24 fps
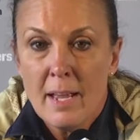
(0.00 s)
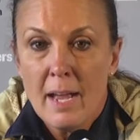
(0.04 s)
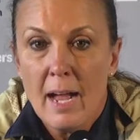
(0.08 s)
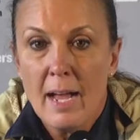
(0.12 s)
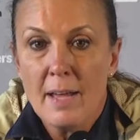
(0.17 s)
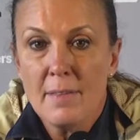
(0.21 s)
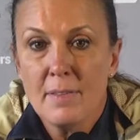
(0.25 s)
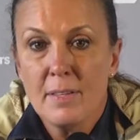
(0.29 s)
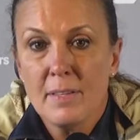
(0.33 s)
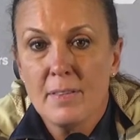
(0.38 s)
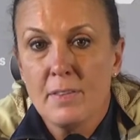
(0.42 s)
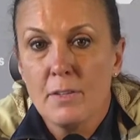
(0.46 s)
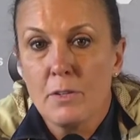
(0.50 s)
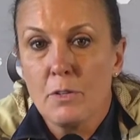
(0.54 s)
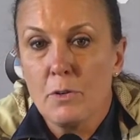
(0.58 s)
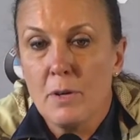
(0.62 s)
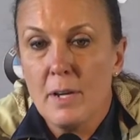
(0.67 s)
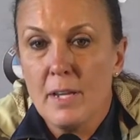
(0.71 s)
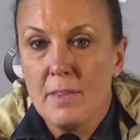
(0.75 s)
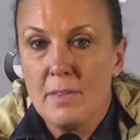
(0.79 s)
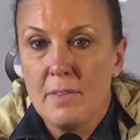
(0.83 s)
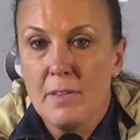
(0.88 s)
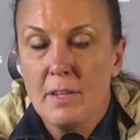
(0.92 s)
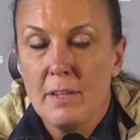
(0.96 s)
I think the
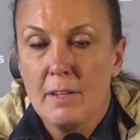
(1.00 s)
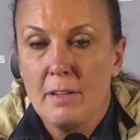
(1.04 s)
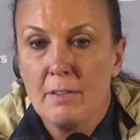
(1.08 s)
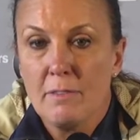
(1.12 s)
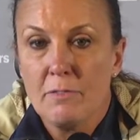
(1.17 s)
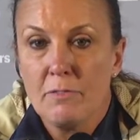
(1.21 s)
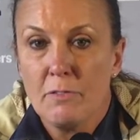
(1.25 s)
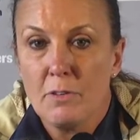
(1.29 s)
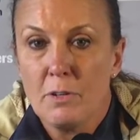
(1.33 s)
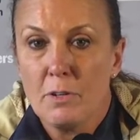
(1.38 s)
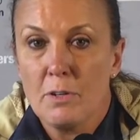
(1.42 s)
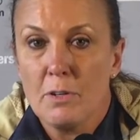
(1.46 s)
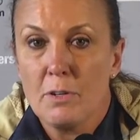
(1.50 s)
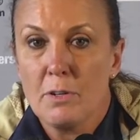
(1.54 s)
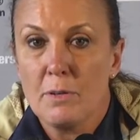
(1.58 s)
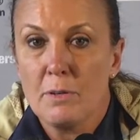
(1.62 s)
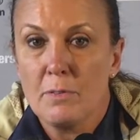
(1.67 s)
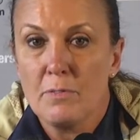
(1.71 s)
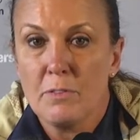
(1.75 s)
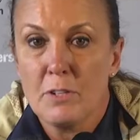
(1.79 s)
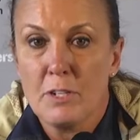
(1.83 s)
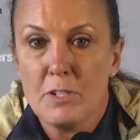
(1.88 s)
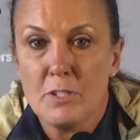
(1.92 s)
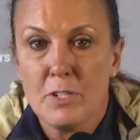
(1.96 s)
great thing for
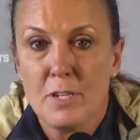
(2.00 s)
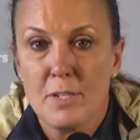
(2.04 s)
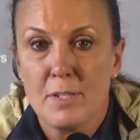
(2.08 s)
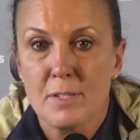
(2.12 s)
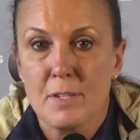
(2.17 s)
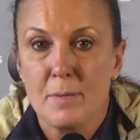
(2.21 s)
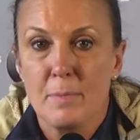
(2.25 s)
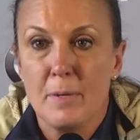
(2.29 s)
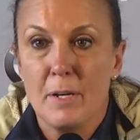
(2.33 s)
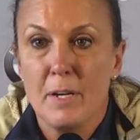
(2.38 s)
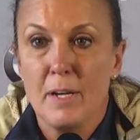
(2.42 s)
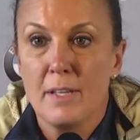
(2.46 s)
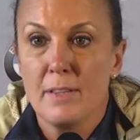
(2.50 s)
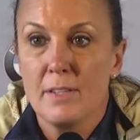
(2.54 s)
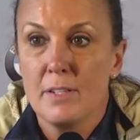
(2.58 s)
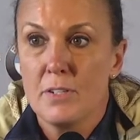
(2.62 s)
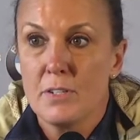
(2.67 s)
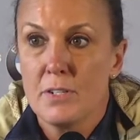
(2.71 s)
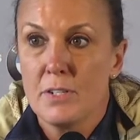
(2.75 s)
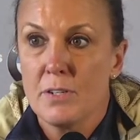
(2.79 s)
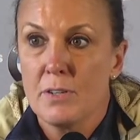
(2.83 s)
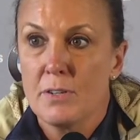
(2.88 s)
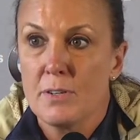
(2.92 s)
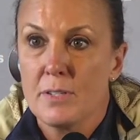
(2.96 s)
Francesca Pond
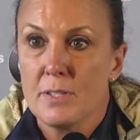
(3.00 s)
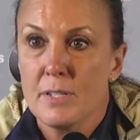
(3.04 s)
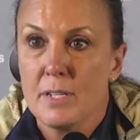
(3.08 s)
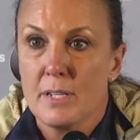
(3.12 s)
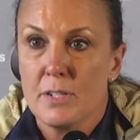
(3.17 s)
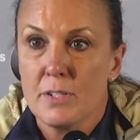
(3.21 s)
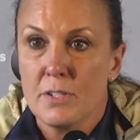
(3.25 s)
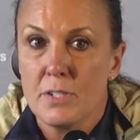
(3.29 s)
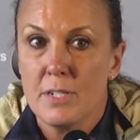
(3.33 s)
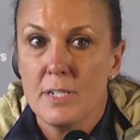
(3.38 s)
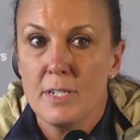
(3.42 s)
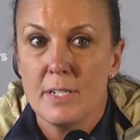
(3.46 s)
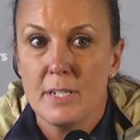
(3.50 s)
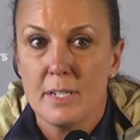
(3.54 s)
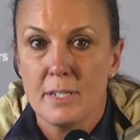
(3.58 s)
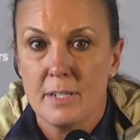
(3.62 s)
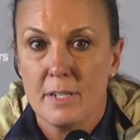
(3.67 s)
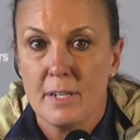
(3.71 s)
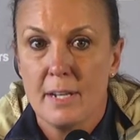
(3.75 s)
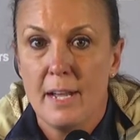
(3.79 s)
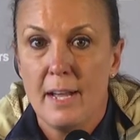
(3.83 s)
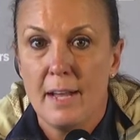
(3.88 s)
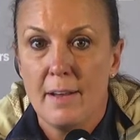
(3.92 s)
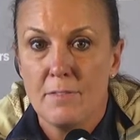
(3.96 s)
this year is that she
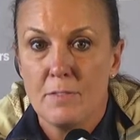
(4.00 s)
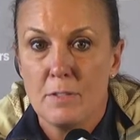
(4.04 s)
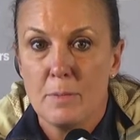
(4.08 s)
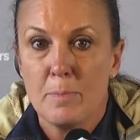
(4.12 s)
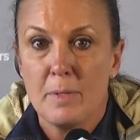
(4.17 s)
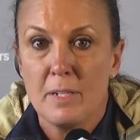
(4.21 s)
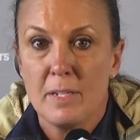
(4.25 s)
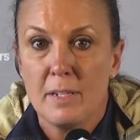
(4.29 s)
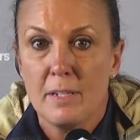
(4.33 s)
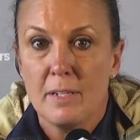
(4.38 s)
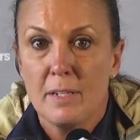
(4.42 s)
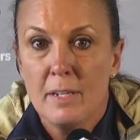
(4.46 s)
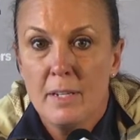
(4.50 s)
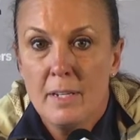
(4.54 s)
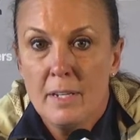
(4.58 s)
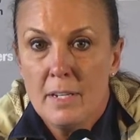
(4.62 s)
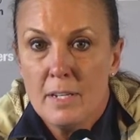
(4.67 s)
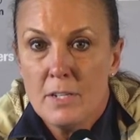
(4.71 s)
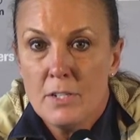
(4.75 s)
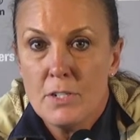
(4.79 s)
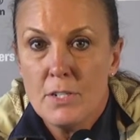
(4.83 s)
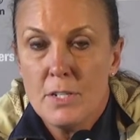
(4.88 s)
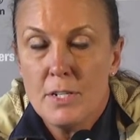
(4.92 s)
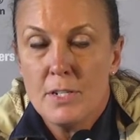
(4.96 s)
doesn't have to be,
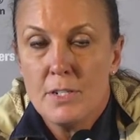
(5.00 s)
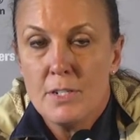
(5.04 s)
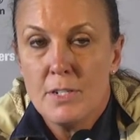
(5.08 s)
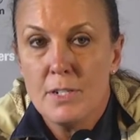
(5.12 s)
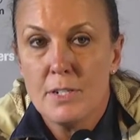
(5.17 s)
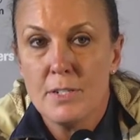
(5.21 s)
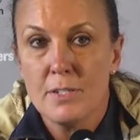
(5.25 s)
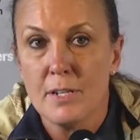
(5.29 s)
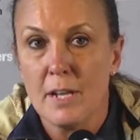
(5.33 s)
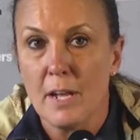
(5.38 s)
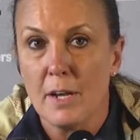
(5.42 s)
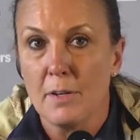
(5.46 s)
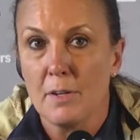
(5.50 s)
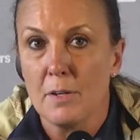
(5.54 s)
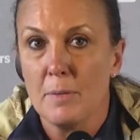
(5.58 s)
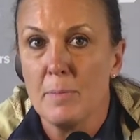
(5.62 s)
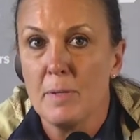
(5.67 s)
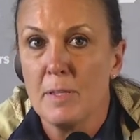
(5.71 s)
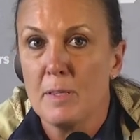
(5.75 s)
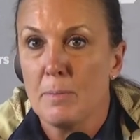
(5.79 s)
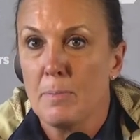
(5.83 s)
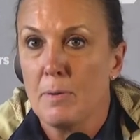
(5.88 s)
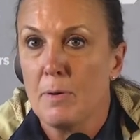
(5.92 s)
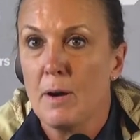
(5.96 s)
she's not going to
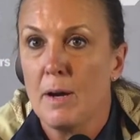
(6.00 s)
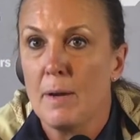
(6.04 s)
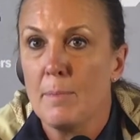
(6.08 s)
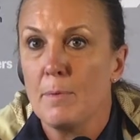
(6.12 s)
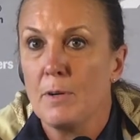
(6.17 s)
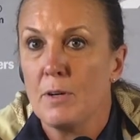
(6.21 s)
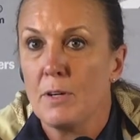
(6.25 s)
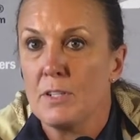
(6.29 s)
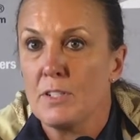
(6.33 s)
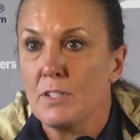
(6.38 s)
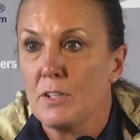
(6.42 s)
be the primary